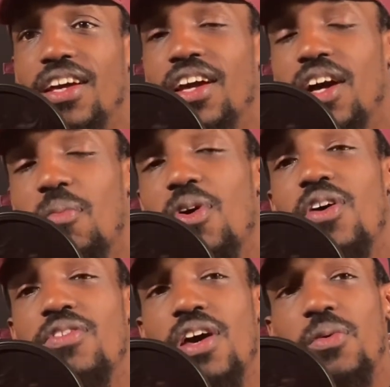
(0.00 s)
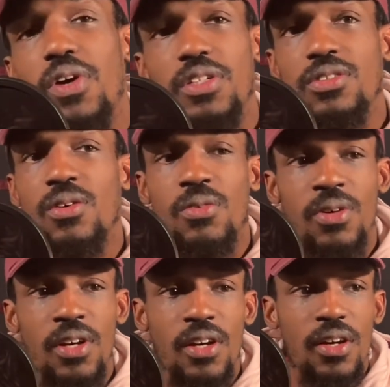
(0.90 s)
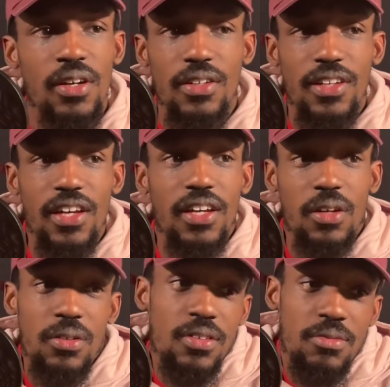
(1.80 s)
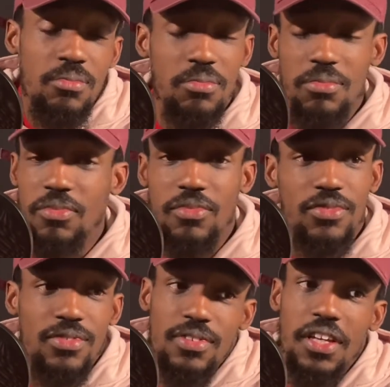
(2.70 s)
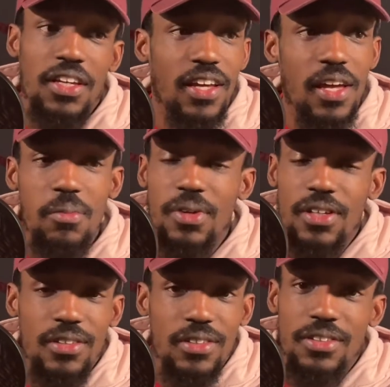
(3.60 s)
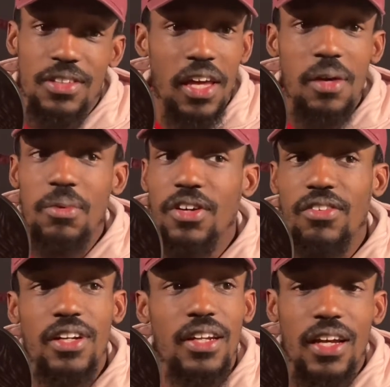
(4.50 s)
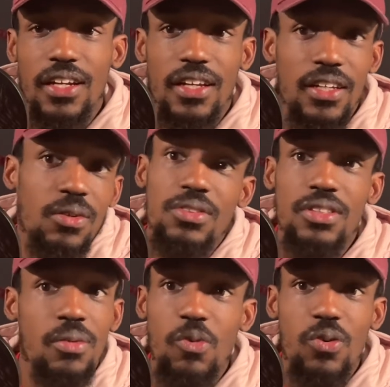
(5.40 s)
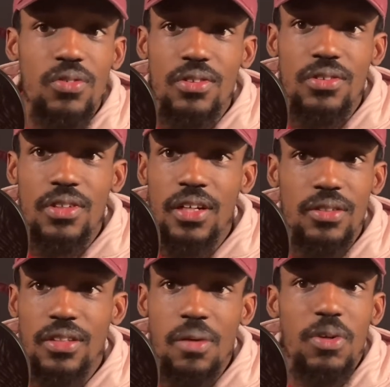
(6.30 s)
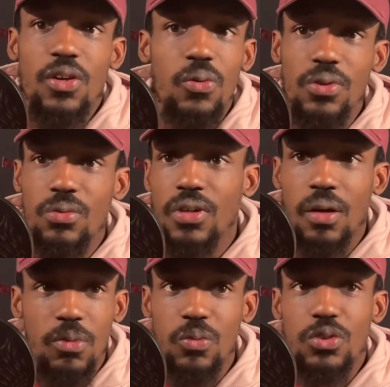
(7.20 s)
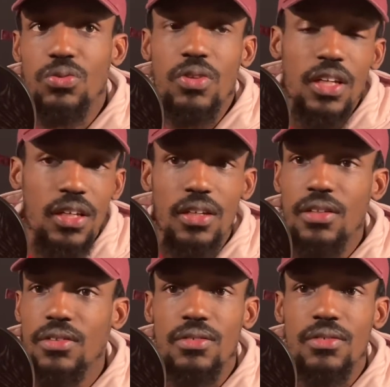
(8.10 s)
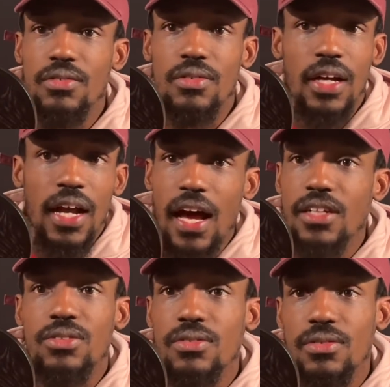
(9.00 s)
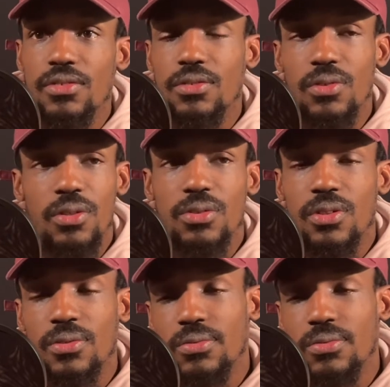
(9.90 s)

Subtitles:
it come off that way. So yeah, he gave me the green light, like, yo, just come over, like let me know when you coming, what you need, I got you, so